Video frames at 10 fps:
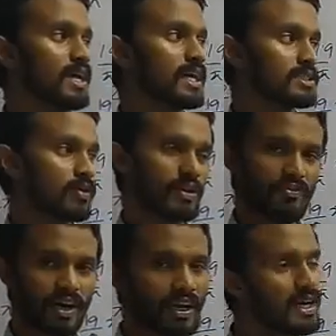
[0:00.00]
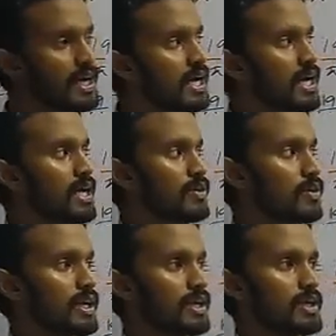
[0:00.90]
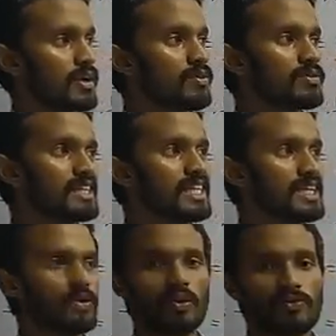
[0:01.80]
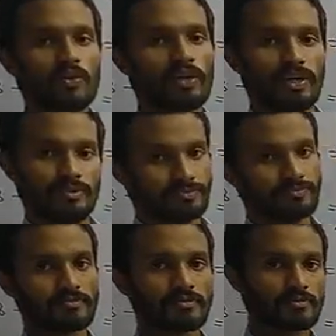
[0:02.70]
But if they are asking only 1, you can get around 30 or 40.